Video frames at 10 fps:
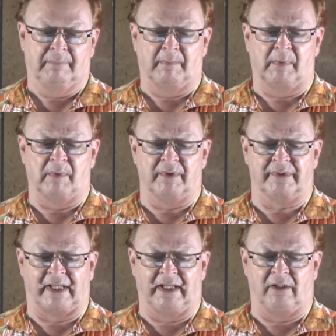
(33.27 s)

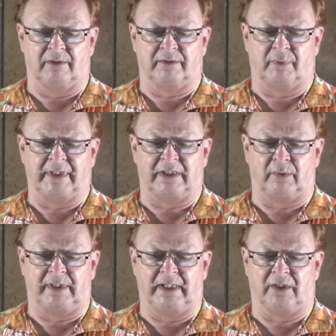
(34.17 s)
Memorial Day
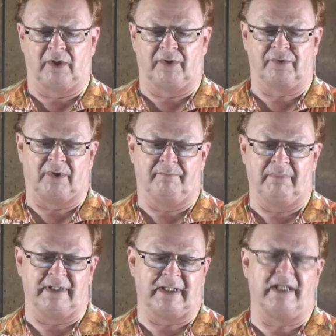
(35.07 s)
2020 occurs
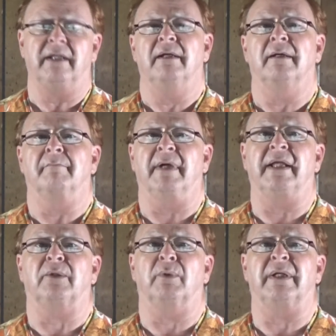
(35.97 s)
on Monday,
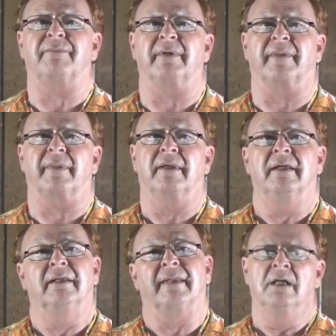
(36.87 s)
May 25th.
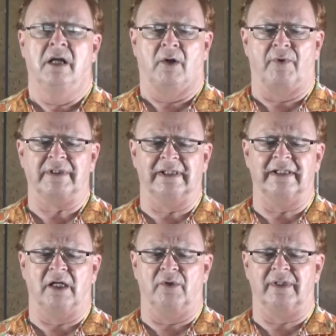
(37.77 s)

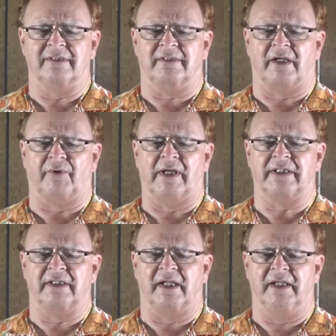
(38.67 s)
Originally known as
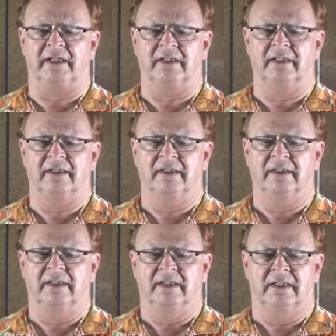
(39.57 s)
Decoration Day,
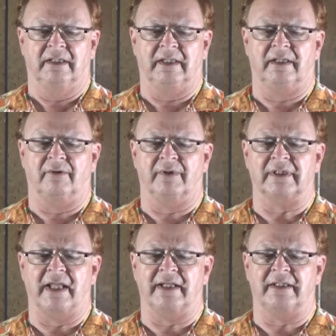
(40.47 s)
it
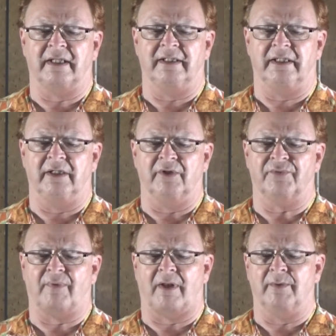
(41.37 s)
originated in the
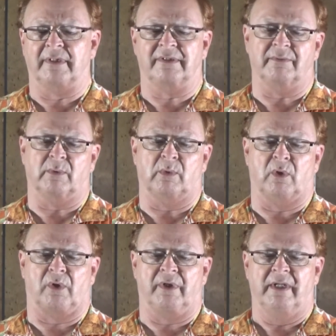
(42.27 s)
years following the Civil
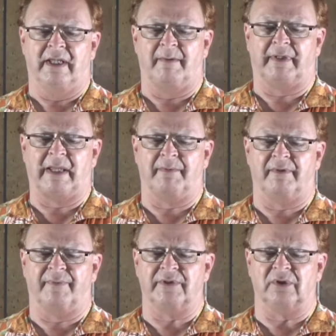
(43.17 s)
War and became an
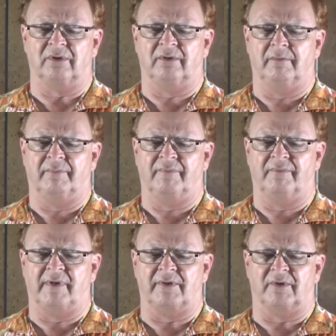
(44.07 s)
official
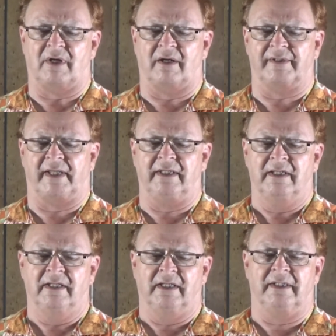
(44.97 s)
federal holiday
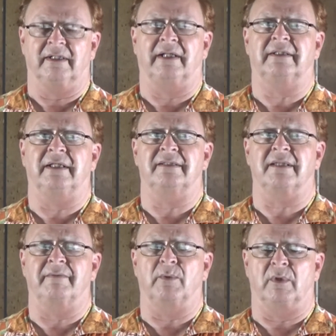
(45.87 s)
in
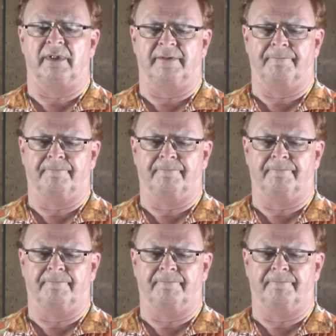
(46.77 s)
1971.